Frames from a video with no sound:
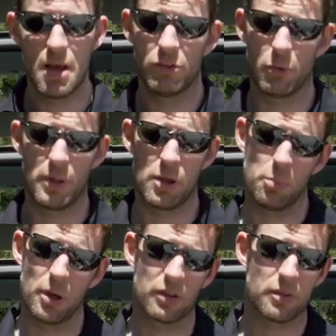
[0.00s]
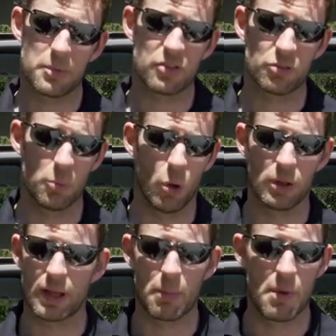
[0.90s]
So whether you're putting something small
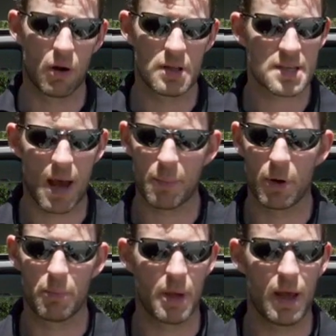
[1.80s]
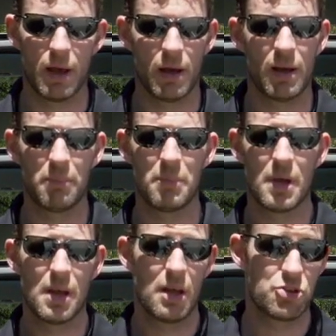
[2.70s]
like a mirrorless camera, be it um,
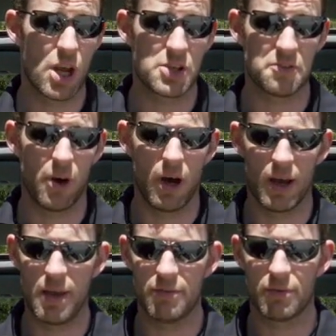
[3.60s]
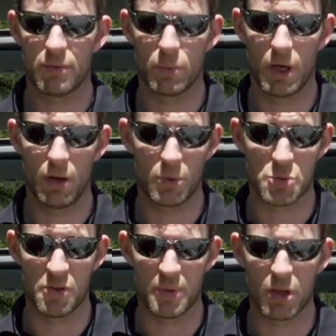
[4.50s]
GH5, where,
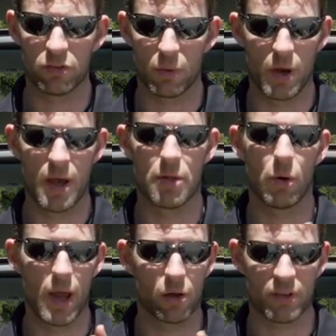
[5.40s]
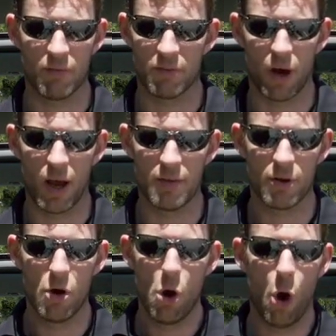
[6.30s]
which we've been using with, or EOS M5,
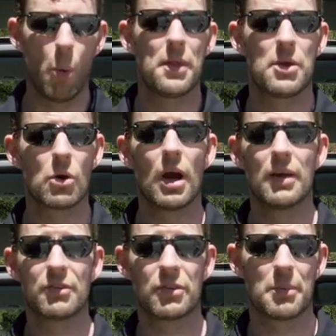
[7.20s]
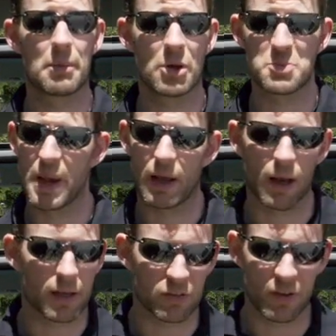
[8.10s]
or whether you're going for something much bigger
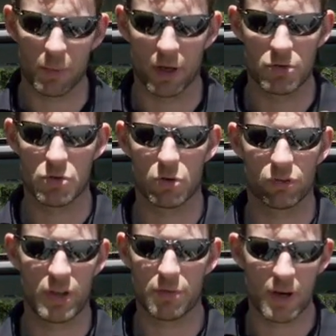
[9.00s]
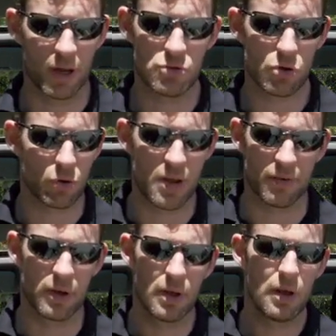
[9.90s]
like a C100 or C300 or
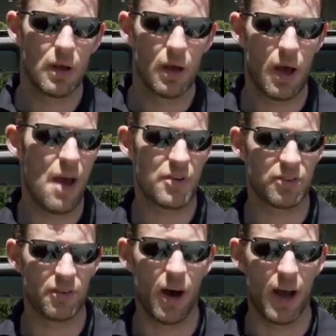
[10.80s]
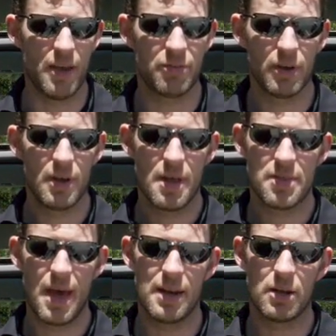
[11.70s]
even uh, FS5,
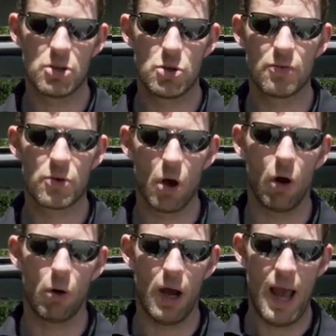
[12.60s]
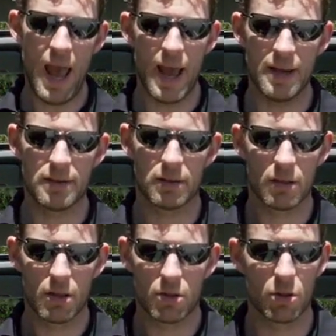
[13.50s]
then you've got a head
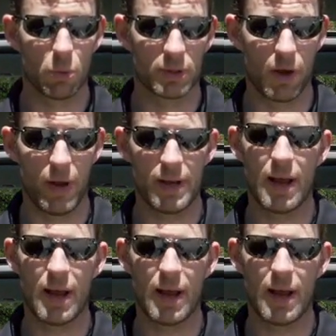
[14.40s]
that will do it.